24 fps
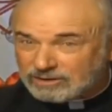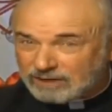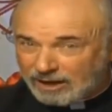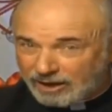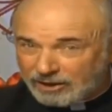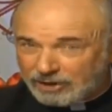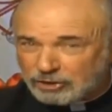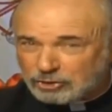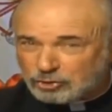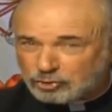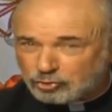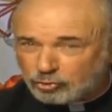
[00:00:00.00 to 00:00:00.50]

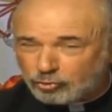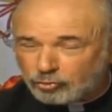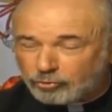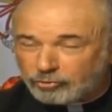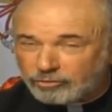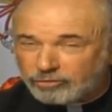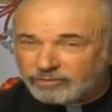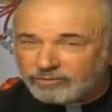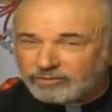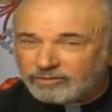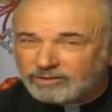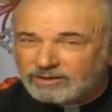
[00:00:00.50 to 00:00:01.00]
I assure
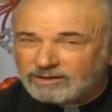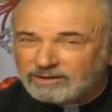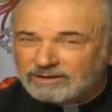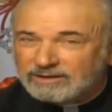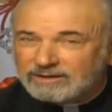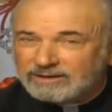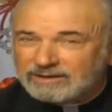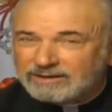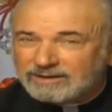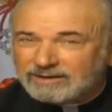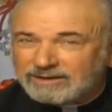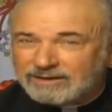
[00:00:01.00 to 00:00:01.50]
you,
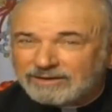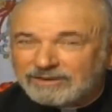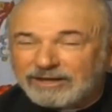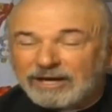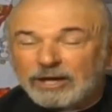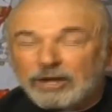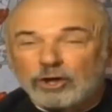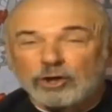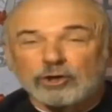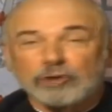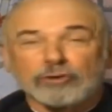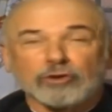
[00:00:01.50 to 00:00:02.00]

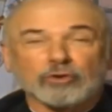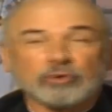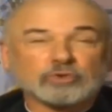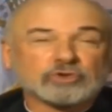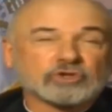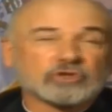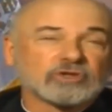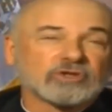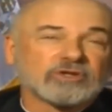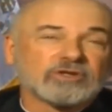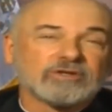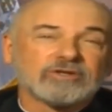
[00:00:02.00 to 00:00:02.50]
they are close
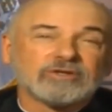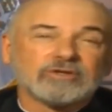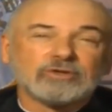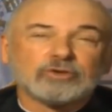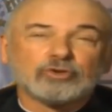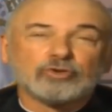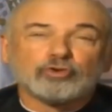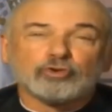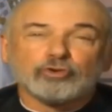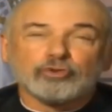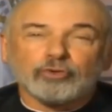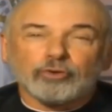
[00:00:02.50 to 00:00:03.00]

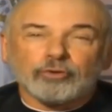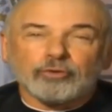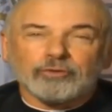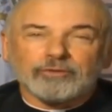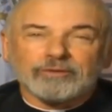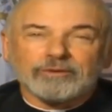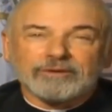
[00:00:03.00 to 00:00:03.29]
to you.